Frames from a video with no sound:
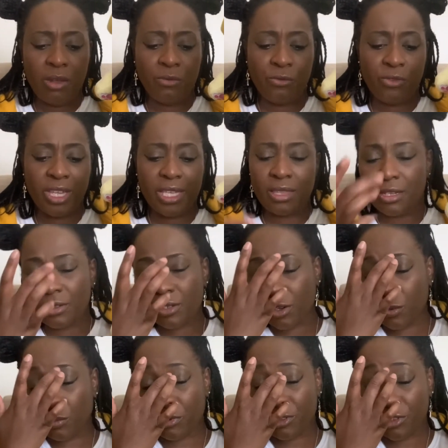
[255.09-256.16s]
feet that
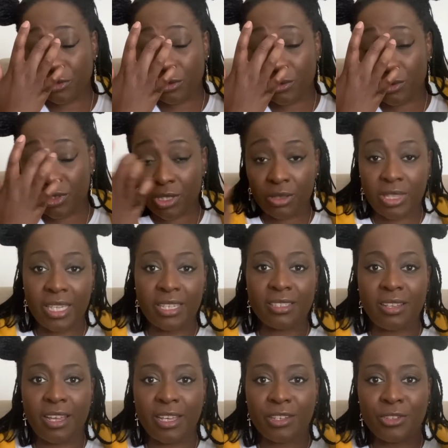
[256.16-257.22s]
don't protrude, so things
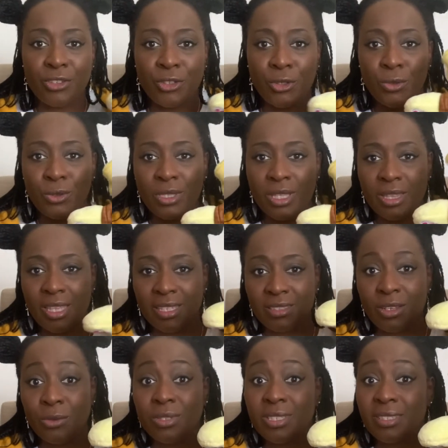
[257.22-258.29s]
like shoes and things
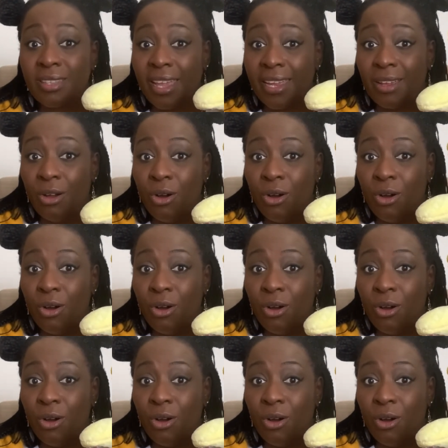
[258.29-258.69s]
don't stay